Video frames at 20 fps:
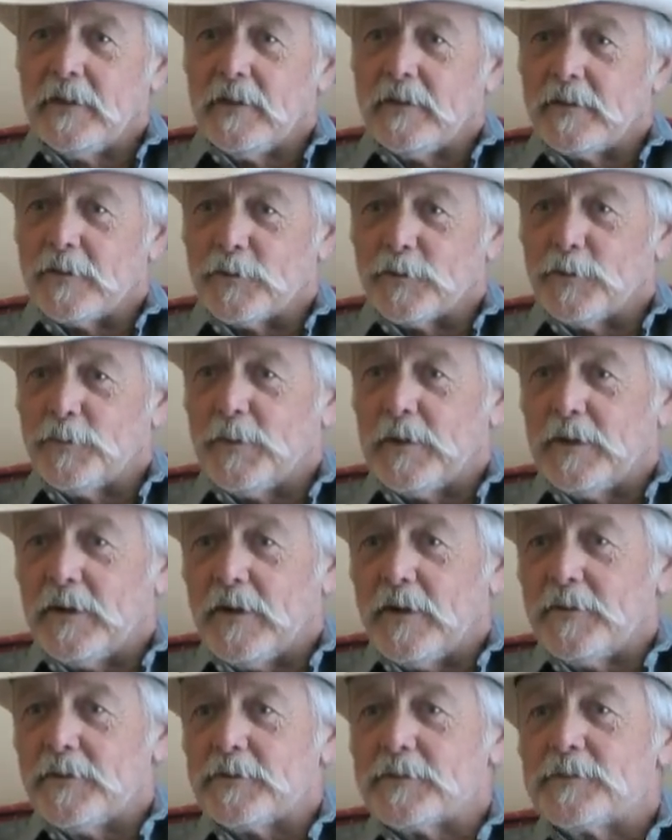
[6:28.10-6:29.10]
There will be
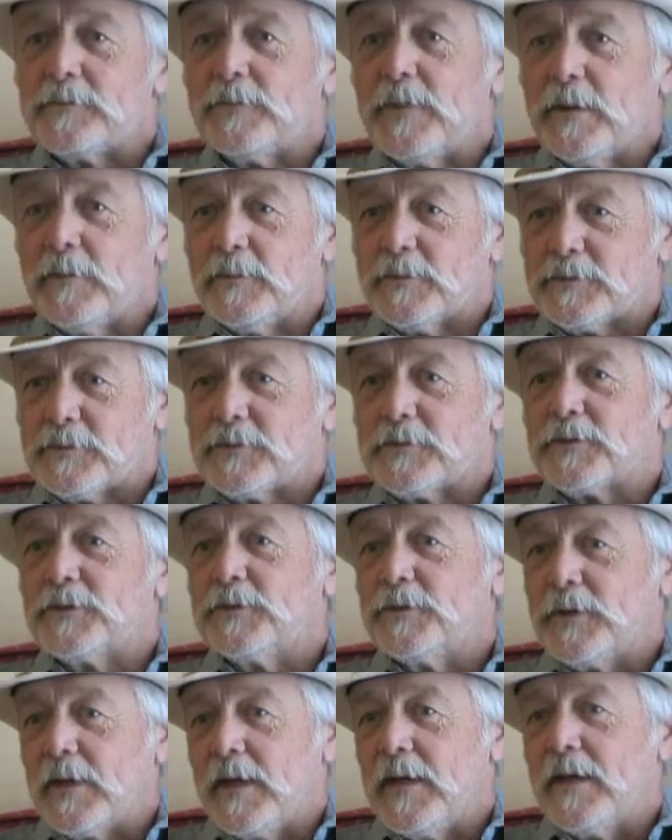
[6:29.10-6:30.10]
authors and publishers
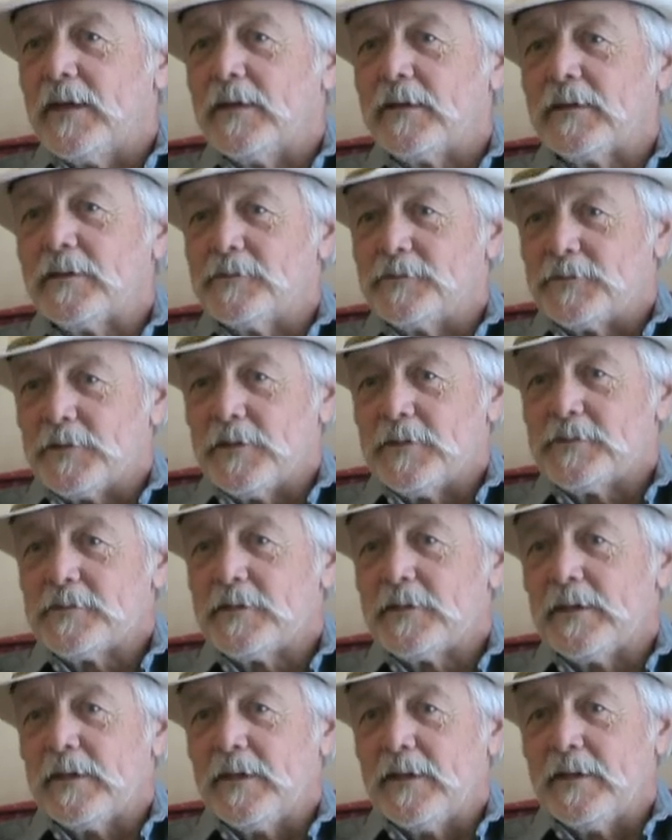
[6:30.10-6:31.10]
who can't adjust
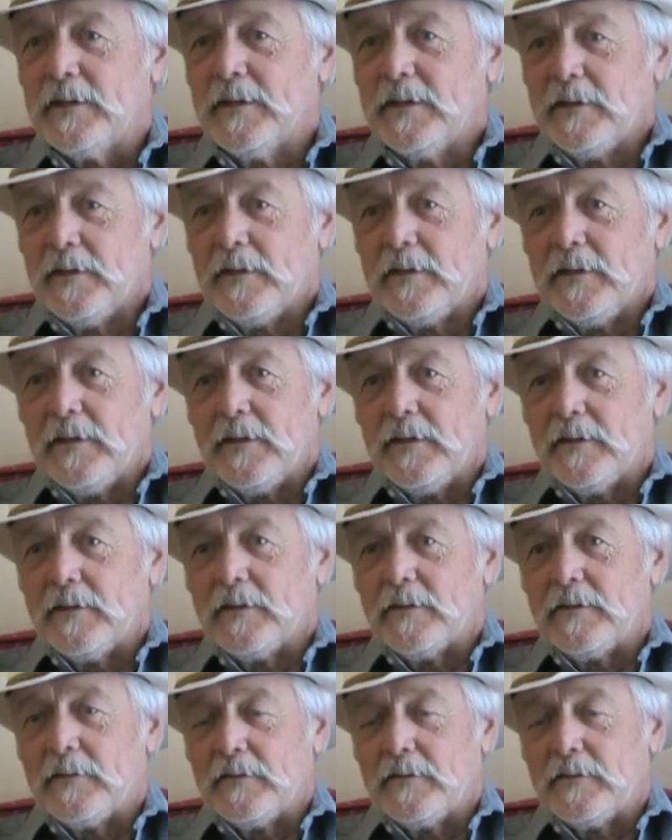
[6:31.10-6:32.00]
to that, and